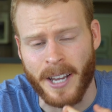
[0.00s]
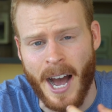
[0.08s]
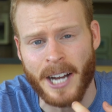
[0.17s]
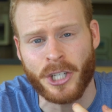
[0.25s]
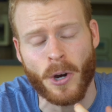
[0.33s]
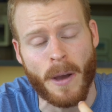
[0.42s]
in
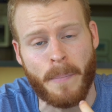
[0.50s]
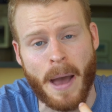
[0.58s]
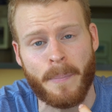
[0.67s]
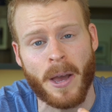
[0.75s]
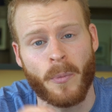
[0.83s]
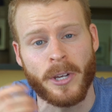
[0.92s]
Cacio e
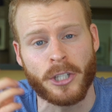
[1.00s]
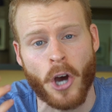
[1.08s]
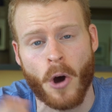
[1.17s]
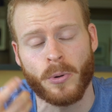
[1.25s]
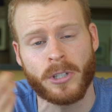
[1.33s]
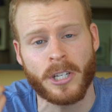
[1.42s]
Pepe, we
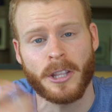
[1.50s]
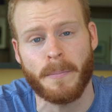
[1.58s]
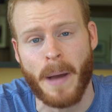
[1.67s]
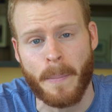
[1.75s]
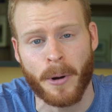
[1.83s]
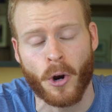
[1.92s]
toasted the
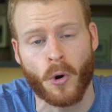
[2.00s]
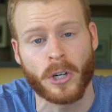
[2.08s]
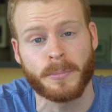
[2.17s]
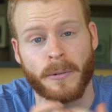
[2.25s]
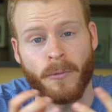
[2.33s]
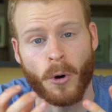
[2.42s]

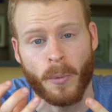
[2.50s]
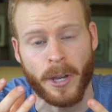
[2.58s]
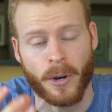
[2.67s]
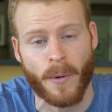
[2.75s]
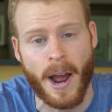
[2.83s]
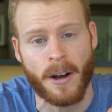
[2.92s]
peppercorns before we
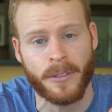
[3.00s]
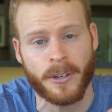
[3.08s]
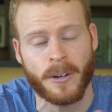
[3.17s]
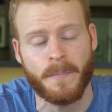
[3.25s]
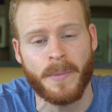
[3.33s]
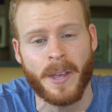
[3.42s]
ground
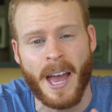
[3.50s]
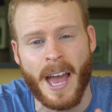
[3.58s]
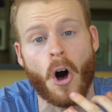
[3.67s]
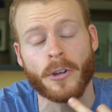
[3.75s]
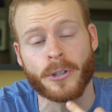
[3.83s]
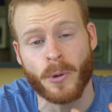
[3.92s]
them.
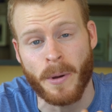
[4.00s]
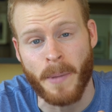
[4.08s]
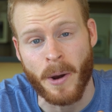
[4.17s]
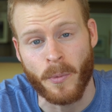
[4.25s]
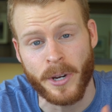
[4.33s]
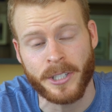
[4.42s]
Also in
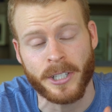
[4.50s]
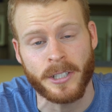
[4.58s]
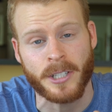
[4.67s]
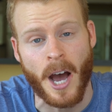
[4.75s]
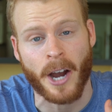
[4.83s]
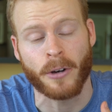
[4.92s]
my
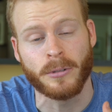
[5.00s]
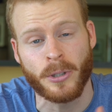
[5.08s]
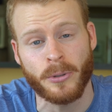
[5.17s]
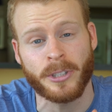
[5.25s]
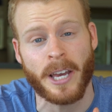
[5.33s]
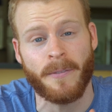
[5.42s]
recent Taco
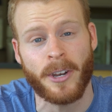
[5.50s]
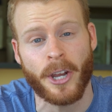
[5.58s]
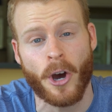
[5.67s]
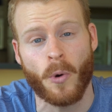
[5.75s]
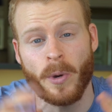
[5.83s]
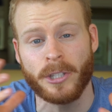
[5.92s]
Tuesday
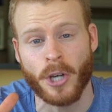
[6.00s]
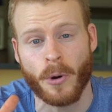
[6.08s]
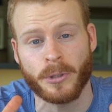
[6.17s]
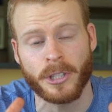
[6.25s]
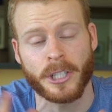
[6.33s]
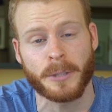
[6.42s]
video, we
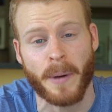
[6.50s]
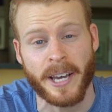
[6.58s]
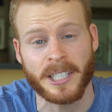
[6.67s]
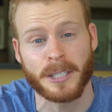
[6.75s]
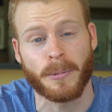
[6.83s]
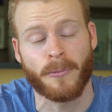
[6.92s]
toasted the
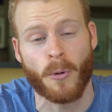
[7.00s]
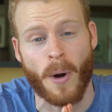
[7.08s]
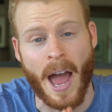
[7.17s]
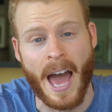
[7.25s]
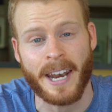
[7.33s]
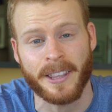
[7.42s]
spices before
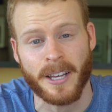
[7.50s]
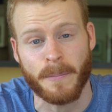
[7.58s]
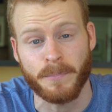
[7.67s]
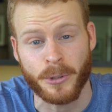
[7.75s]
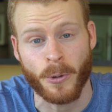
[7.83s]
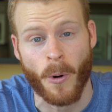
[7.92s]
adding
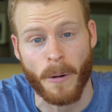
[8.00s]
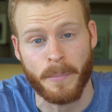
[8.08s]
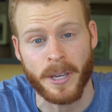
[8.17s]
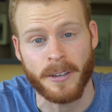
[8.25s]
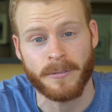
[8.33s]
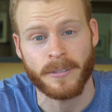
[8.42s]
them to our
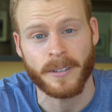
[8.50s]
beef.